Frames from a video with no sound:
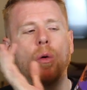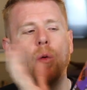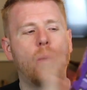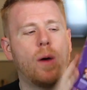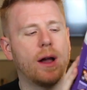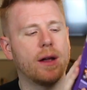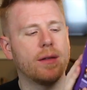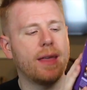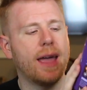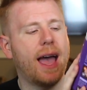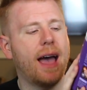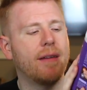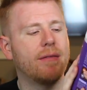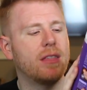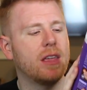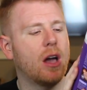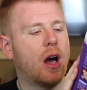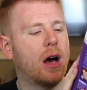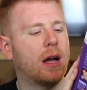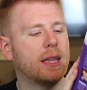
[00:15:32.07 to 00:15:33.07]
where they
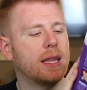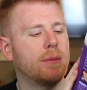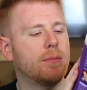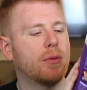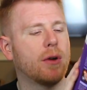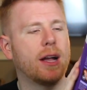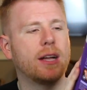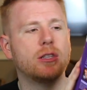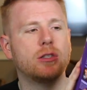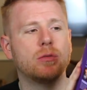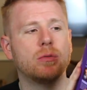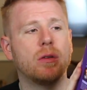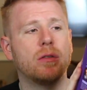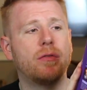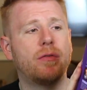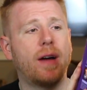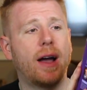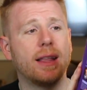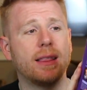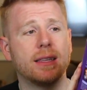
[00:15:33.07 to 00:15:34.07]
have the Olly brand, you will
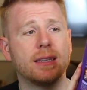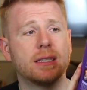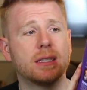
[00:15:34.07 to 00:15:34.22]
find